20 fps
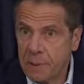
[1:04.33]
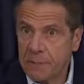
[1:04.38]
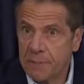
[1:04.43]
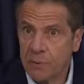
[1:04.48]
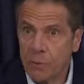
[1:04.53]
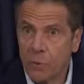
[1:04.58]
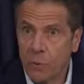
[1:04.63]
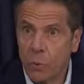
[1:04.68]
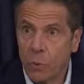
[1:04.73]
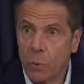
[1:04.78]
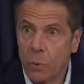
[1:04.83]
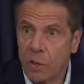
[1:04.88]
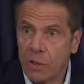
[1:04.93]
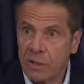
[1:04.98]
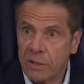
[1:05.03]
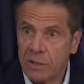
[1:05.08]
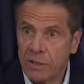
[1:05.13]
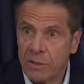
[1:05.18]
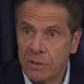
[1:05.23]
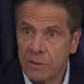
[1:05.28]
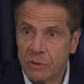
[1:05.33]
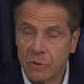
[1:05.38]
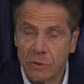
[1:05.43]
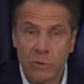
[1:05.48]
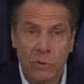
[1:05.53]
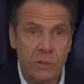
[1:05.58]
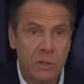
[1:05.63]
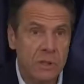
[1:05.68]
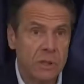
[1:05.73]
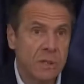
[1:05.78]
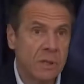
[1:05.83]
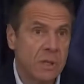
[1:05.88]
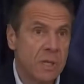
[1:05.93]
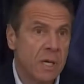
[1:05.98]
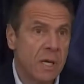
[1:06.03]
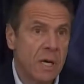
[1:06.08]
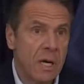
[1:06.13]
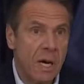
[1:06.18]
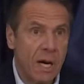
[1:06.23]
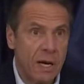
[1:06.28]
people who walk in the door
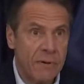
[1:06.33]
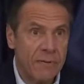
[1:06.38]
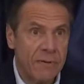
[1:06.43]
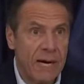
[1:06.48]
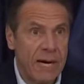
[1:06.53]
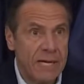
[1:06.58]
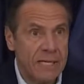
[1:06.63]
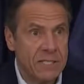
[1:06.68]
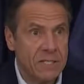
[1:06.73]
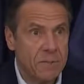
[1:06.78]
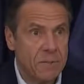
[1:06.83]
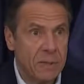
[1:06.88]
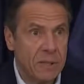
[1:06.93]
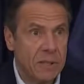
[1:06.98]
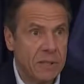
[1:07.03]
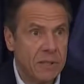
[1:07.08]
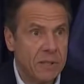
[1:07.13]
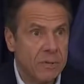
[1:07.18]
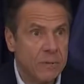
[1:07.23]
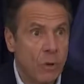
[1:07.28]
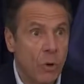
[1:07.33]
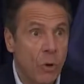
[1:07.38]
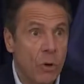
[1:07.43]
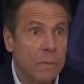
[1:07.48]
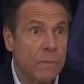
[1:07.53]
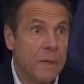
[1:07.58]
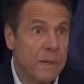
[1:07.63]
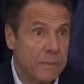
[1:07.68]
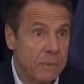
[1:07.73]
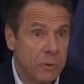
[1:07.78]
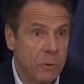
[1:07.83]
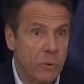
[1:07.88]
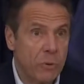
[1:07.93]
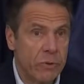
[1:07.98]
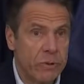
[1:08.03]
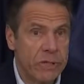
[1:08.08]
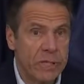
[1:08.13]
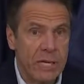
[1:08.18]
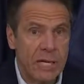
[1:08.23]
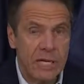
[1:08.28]
of a hospital or people who
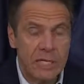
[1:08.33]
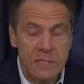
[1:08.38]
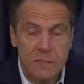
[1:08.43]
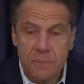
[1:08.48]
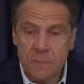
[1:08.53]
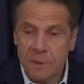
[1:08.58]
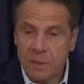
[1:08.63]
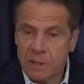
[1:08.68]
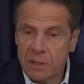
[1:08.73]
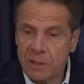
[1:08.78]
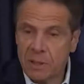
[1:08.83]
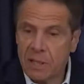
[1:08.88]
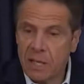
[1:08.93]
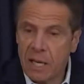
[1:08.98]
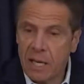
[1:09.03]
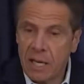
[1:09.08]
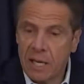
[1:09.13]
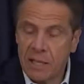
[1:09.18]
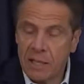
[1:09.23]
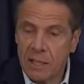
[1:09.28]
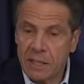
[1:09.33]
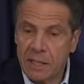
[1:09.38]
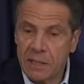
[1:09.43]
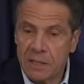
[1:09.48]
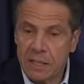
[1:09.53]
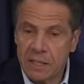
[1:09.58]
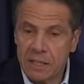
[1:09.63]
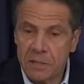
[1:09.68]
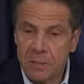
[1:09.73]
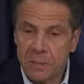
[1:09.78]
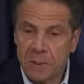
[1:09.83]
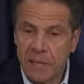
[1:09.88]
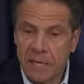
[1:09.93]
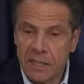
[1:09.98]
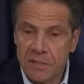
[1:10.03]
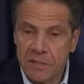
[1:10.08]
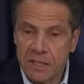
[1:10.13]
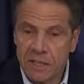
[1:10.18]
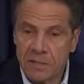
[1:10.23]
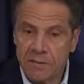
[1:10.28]
are in a hospital and test
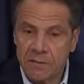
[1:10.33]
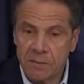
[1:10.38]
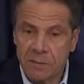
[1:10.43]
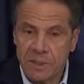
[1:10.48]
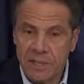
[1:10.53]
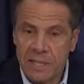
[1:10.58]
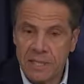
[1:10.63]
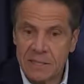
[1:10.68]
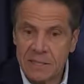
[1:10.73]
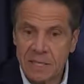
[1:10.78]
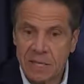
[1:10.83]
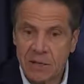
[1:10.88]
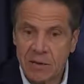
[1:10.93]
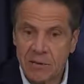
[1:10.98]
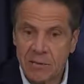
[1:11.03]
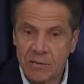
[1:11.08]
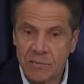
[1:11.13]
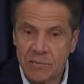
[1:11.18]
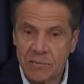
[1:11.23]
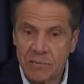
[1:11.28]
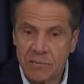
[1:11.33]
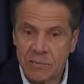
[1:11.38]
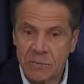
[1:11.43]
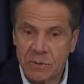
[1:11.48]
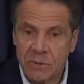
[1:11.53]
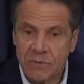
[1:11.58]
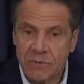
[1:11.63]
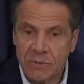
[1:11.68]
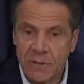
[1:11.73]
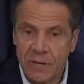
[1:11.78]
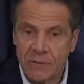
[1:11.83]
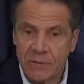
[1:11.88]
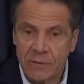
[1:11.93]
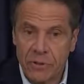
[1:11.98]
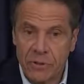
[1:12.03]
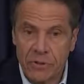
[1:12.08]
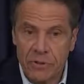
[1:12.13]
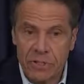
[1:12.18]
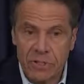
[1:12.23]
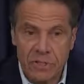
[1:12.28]
positive, but that's down to
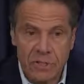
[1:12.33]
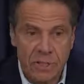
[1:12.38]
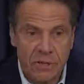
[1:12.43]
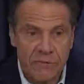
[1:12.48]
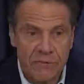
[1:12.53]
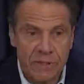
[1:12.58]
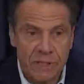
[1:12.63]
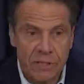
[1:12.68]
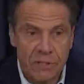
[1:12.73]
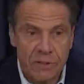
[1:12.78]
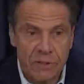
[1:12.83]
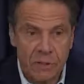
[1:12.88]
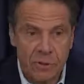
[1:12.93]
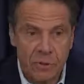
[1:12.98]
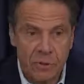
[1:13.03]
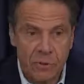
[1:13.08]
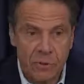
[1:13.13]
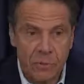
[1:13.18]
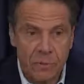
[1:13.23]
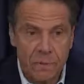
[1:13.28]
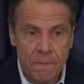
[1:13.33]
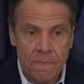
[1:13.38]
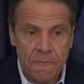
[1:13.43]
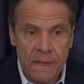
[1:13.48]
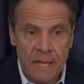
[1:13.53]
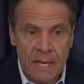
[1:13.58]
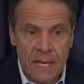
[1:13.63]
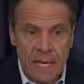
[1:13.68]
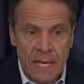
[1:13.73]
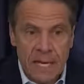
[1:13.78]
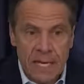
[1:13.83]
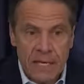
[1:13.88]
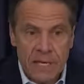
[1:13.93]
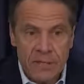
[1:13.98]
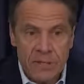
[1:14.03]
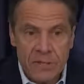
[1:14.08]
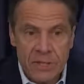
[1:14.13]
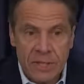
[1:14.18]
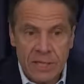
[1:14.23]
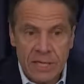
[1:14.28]
572.
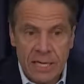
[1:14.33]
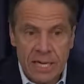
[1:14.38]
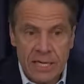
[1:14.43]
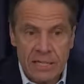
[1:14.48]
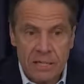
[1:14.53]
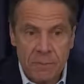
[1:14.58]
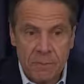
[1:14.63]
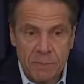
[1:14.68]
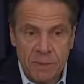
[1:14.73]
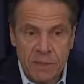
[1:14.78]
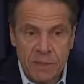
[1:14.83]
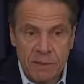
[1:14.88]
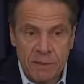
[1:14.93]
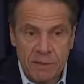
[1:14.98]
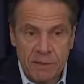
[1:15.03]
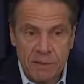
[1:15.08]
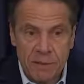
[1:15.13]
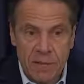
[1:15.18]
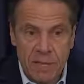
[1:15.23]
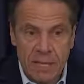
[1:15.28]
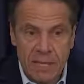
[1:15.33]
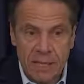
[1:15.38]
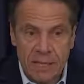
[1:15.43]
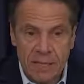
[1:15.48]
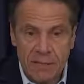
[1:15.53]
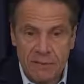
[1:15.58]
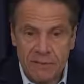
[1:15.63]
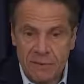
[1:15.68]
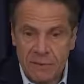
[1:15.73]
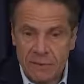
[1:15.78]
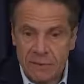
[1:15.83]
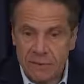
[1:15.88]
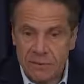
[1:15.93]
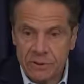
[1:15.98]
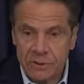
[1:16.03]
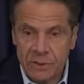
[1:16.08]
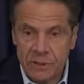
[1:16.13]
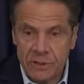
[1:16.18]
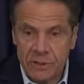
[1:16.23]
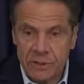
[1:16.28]
You see, it hasn't been that level
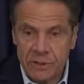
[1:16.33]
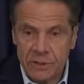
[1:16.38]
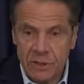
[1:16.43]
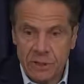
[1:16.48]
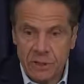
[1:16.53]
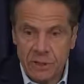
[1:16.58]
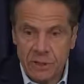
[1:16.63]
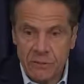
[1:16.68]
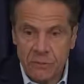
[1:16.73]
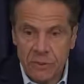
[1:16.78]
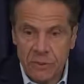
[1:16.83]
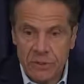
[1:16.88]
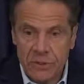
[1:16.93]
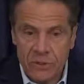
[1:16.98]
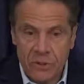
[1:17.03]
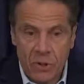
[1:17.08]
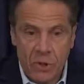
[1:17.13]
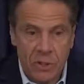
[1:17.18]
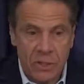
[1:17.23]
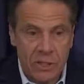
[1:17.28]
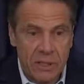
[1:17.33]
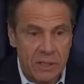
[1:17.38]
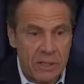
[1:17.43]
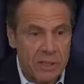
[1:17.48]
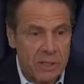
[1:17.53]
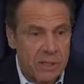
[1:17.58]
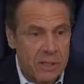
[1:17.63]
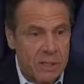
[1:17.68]
since we started